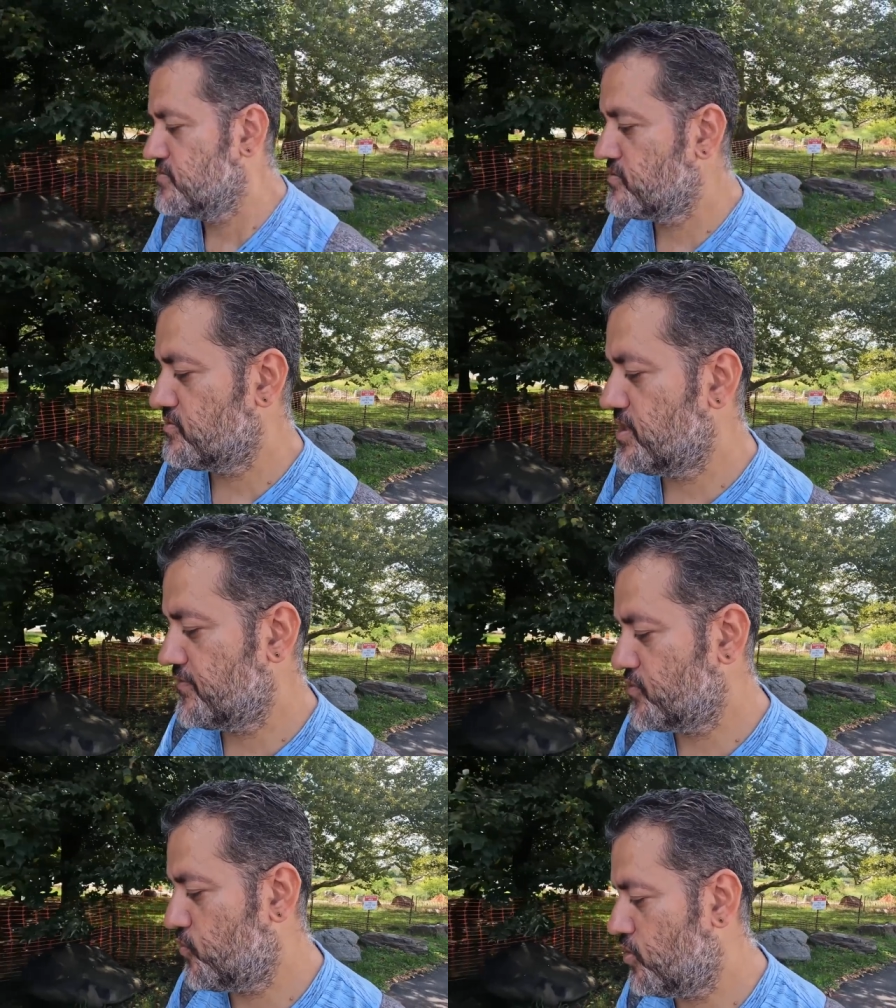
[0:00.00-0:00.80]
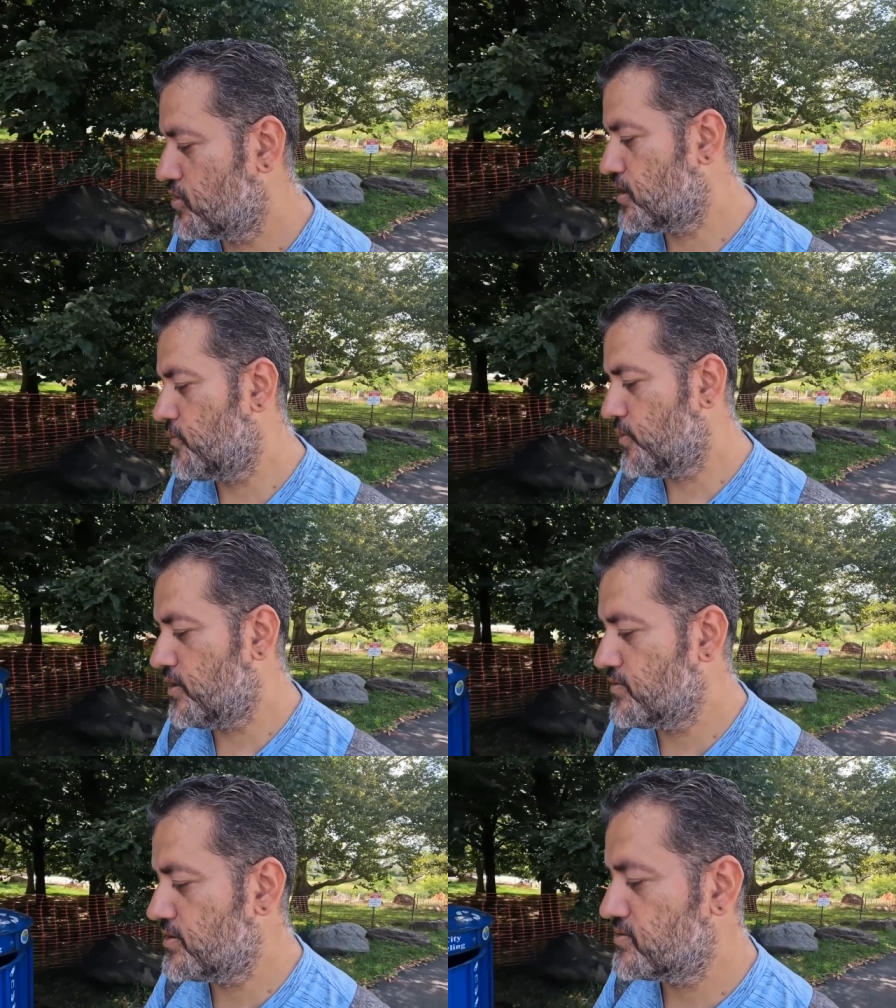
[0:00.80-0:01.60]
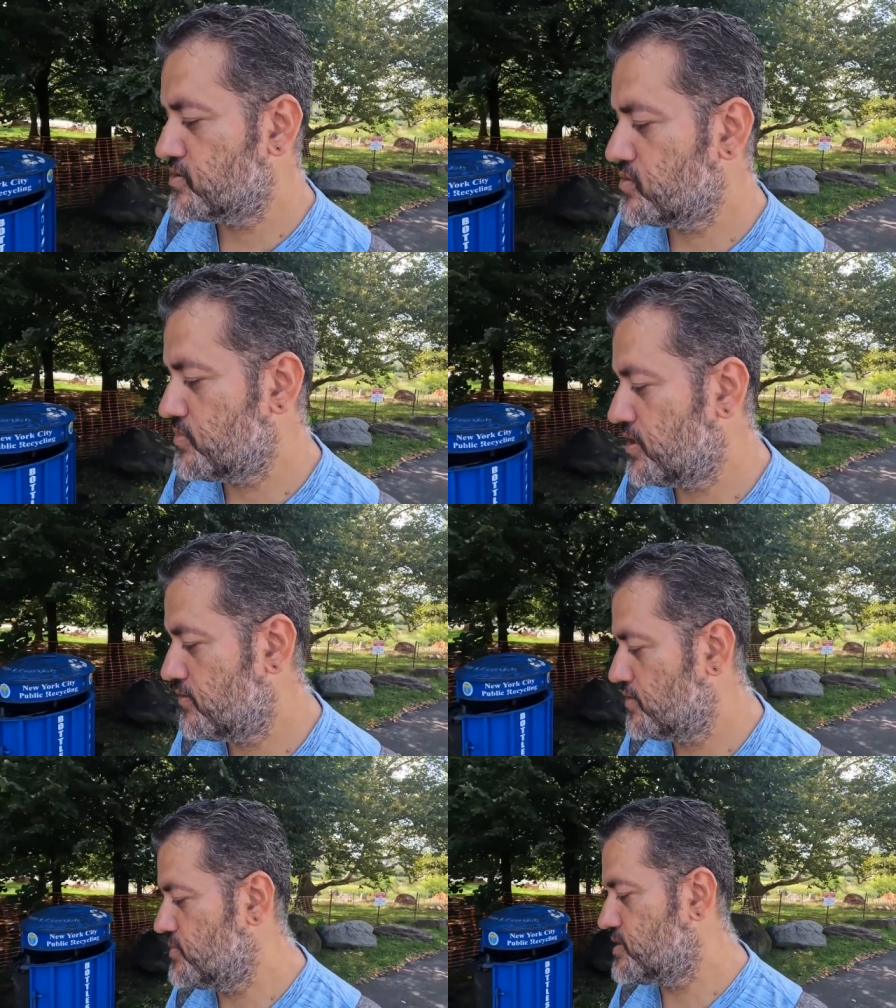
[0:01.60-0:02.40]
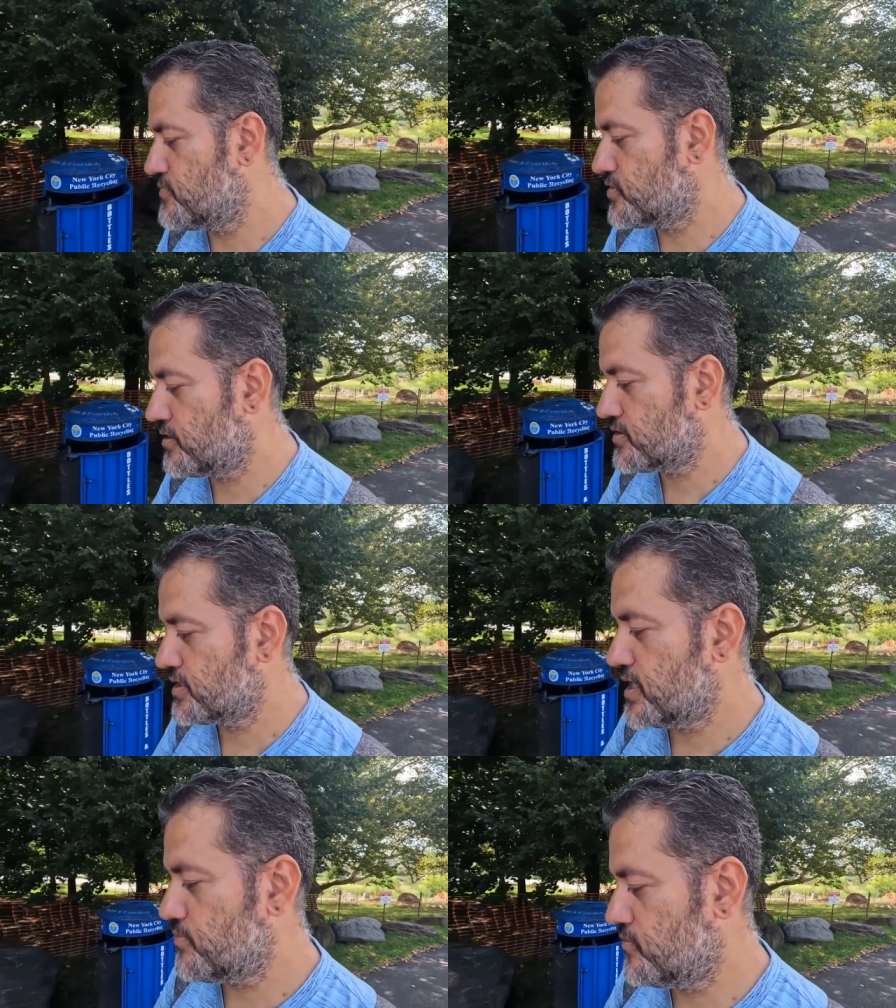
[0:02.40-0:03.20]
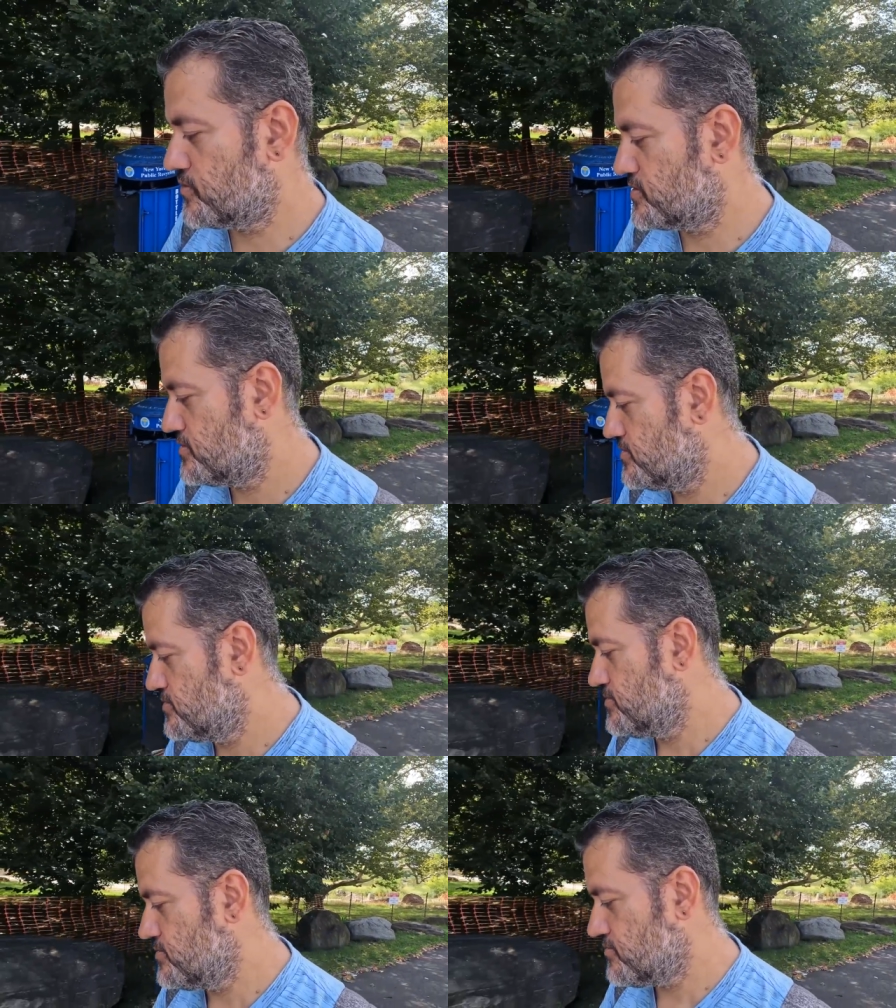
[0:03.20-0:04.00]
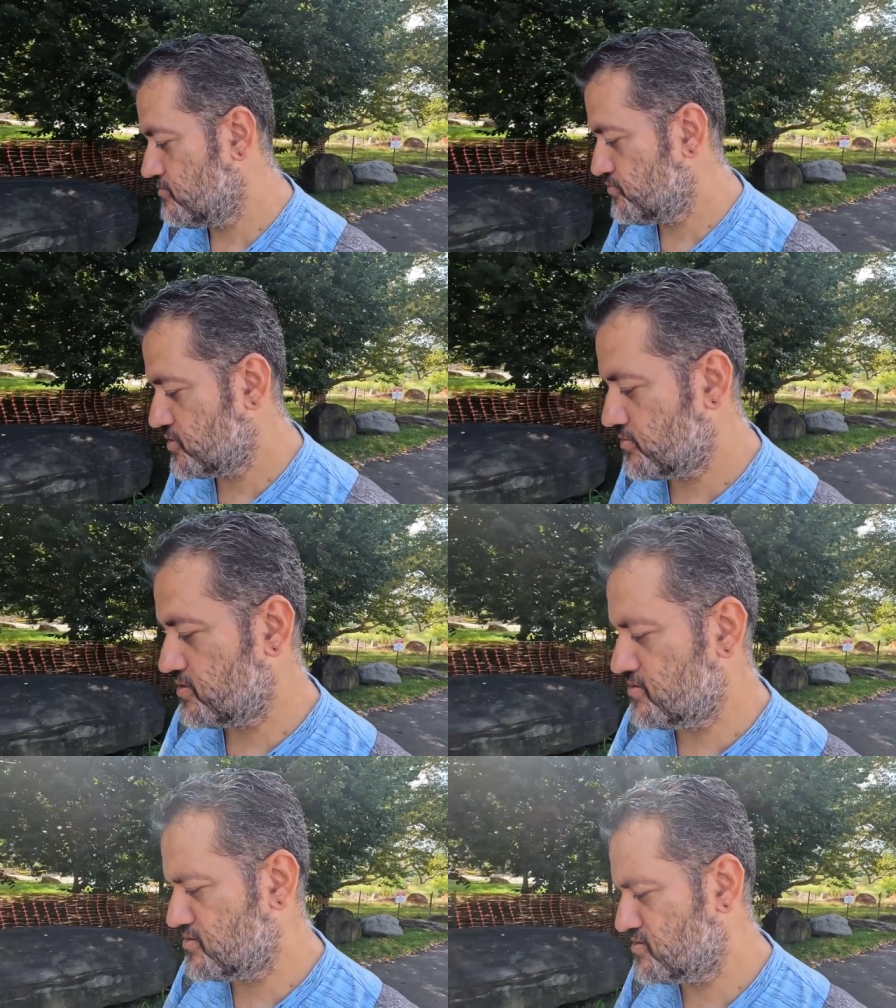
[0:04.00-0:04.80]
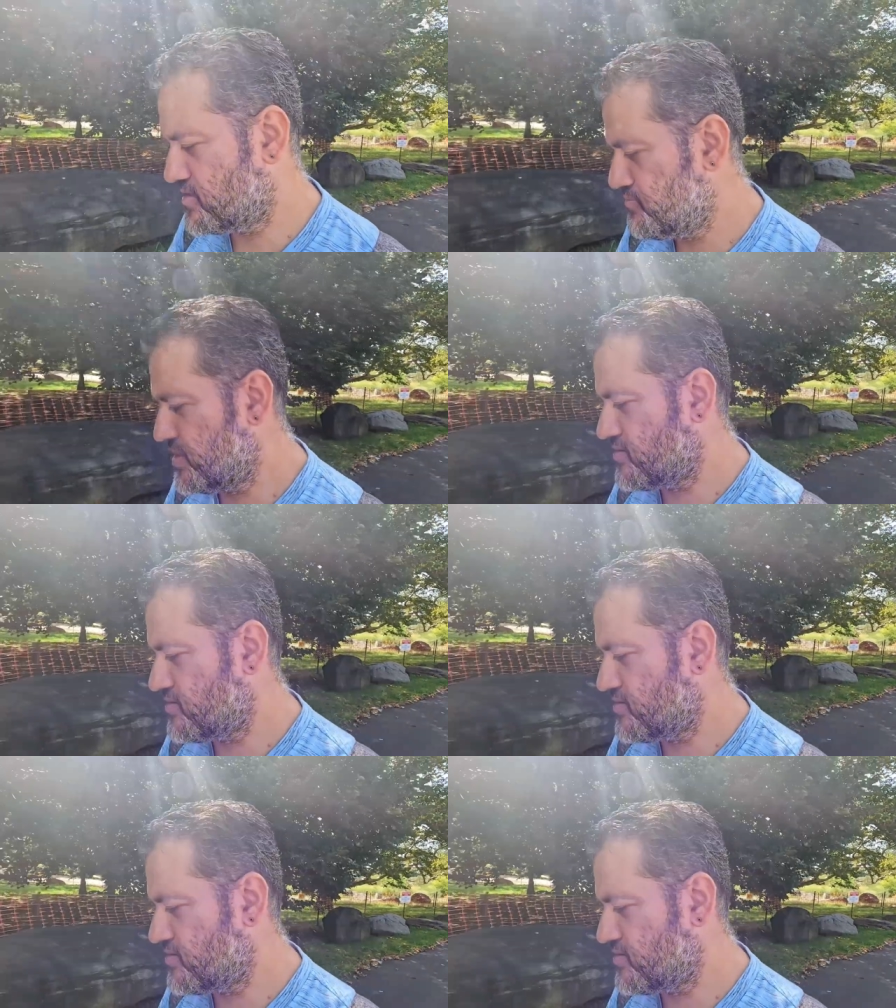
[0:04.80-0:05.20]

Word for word: We're gonna have to walk around it somehow. Let me see how the game looks. Open up, get